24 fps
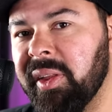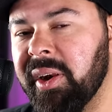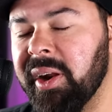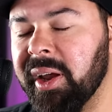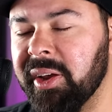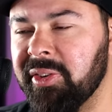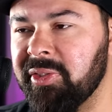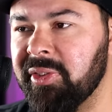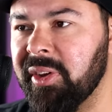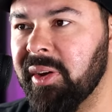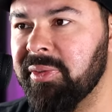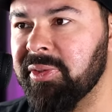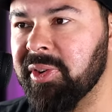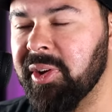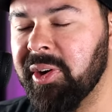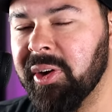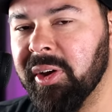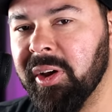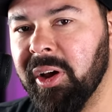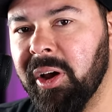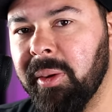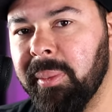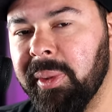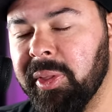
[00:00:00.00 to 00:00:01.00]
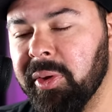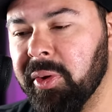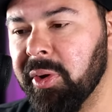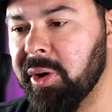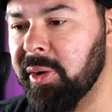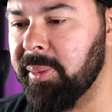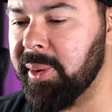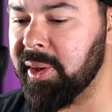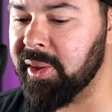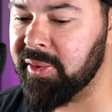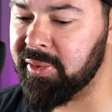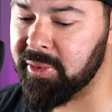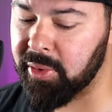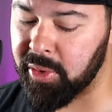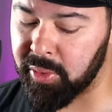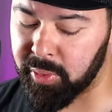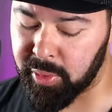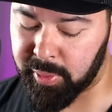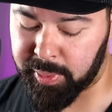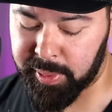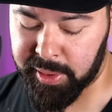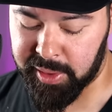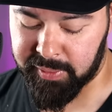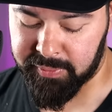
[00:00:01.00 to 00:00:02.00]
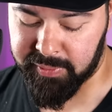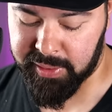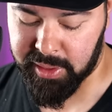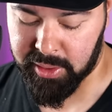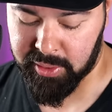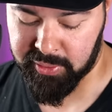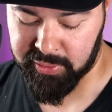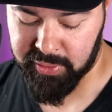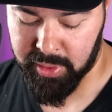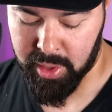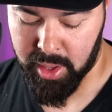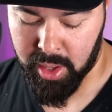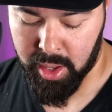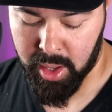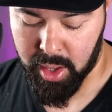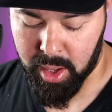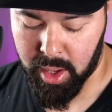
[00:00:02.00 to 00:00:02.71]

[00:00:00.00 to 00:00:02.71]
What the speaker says: then the next stuff's going to come and they're going to be considered repeat offenders.